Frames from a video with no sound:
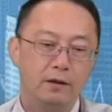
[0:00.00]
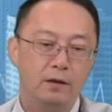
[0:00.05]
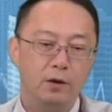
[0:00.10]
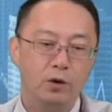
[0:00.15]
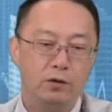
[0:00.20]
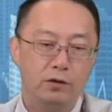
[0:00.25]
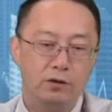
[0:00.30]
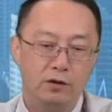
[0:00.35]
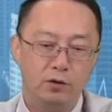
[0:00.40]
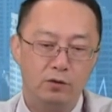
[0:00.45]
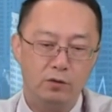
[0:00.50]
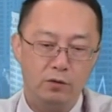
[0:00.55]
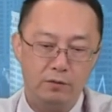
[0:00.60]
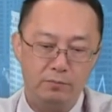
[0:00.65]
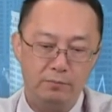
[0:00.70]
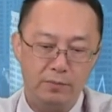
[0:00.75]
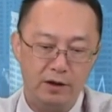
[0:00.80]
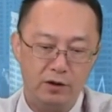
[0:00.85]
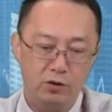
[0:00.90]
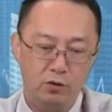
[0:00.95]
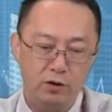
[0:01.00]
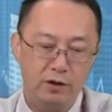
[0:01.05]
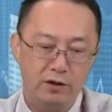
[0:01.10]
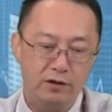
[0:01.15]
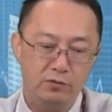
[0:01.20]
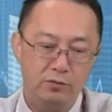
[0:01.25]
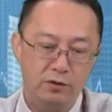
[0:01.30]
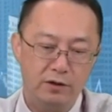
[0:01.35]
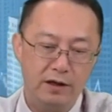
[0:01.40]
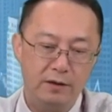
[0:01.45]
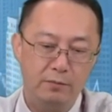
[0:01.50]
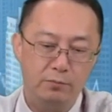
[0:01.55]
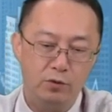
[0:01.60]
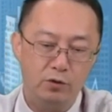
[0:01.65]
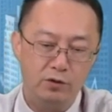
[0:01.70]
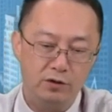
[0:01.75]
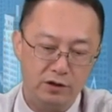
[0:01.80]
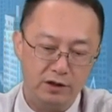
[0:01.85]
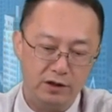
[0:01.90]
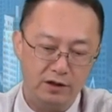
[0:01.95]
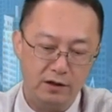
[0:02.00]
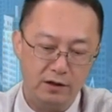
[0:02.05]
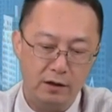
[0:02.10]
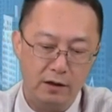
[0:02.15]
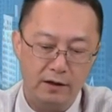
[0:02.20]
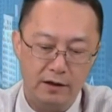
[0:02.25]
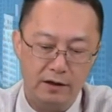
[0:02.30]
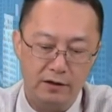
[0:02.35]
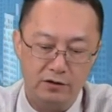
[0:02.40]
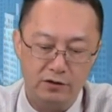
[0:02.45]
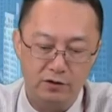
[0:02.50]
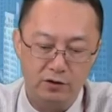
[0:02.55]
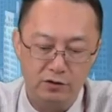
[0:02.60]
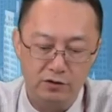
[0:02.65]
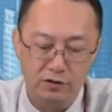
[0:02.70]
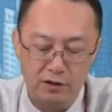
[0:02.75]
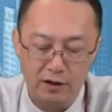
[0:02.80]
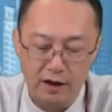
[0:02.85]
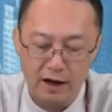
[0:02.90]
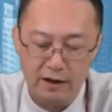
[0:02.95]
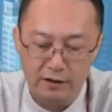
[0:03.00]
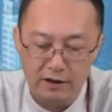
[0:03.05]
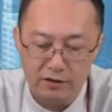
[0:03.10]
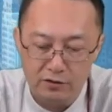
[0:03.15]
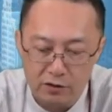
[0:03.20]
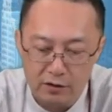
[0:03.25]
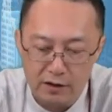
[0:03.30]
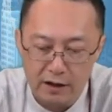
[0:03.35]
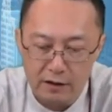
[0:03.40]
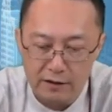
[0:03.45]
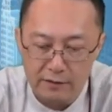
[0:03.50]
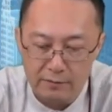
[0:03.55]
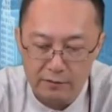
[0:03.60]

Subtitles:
Also, Bitcoin is really important here. It surged a lot yesterday.